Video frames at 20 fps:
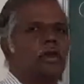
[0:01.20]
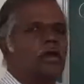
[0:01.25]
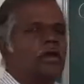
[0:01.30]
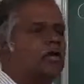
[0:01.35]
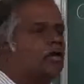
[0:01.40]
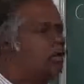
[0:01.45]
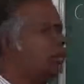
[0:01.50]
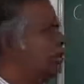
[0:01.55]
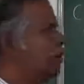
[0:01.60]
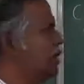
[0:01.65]

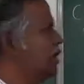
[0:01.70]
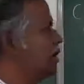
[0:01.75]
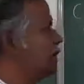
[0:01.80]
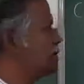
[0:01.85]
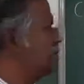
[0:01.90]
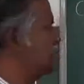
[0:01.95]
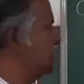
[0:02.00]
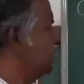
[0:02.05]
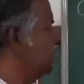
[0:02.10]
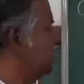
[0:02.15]
Good morning
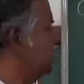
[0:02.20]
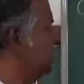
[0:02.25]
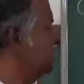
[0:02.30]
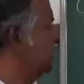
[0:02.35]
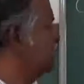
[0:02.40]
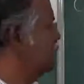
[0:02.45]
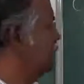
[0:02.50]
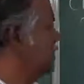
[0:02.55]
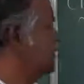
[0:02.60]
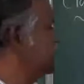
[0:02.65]
children. In
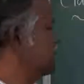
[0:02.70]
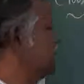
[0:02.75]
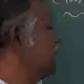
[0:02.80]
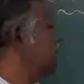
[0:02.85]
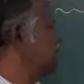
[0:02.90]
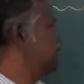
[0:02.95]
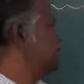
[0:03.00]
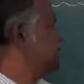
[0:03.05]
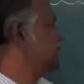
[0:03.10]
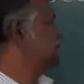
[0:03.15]
today's
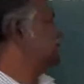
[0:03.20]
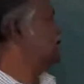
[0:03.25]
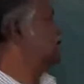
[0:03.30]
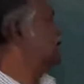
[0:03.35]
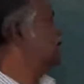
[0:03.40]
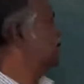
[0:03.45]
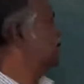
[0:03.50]
class, I will